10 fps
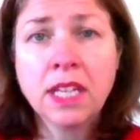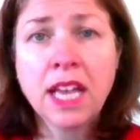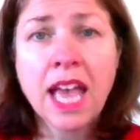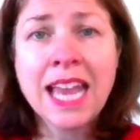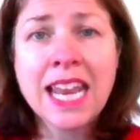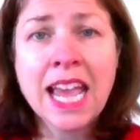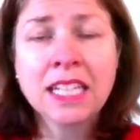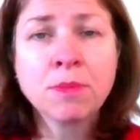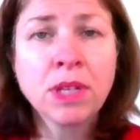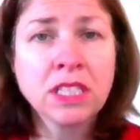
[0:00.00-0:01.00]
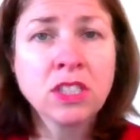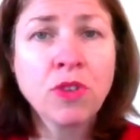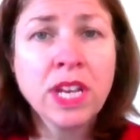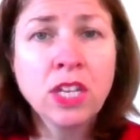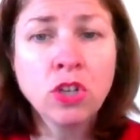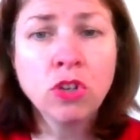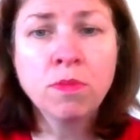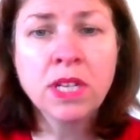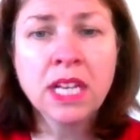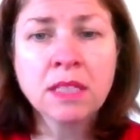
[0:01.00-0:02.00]
and x plus 3
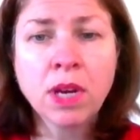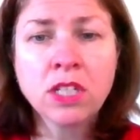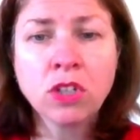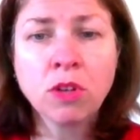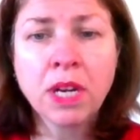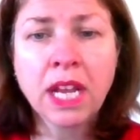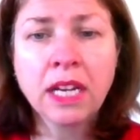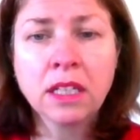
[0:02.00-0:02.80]
cubed as my denominator.